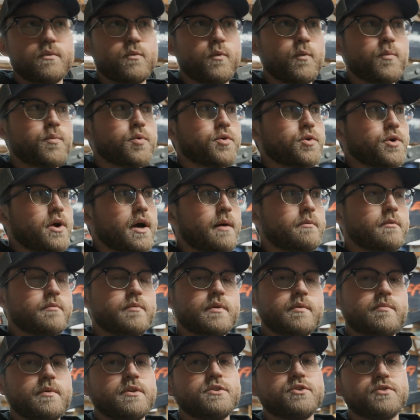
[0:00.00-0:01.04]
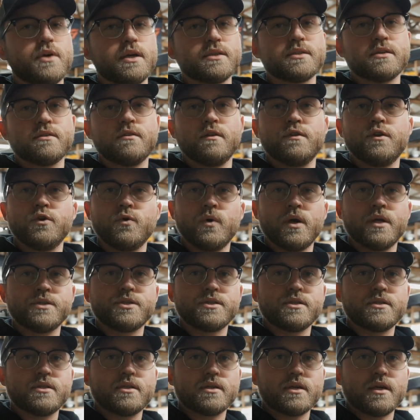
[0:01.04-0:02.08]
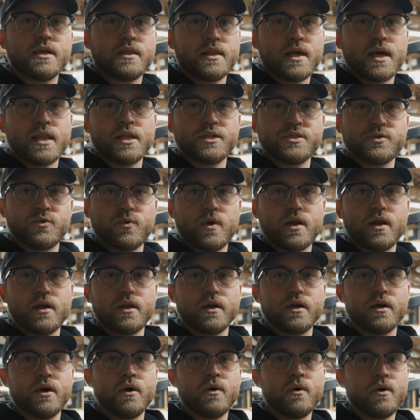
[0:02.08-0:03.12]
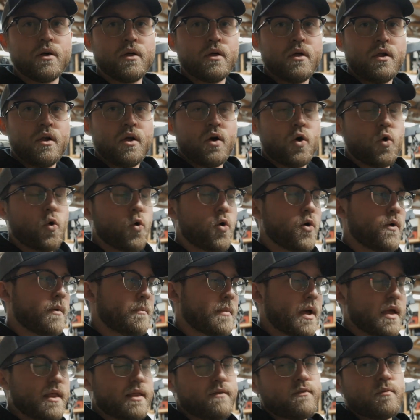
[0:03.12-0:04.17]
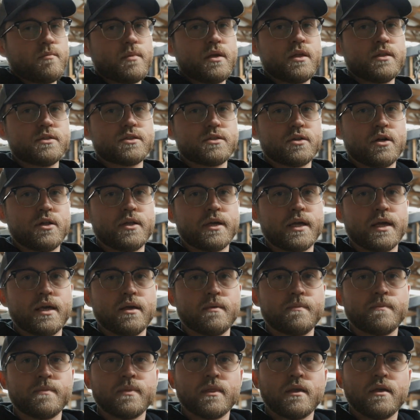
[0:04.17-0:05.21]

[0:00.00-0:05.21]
we'll probably be dressing the new engine, getting that engine ready to go, or we might even be installing it.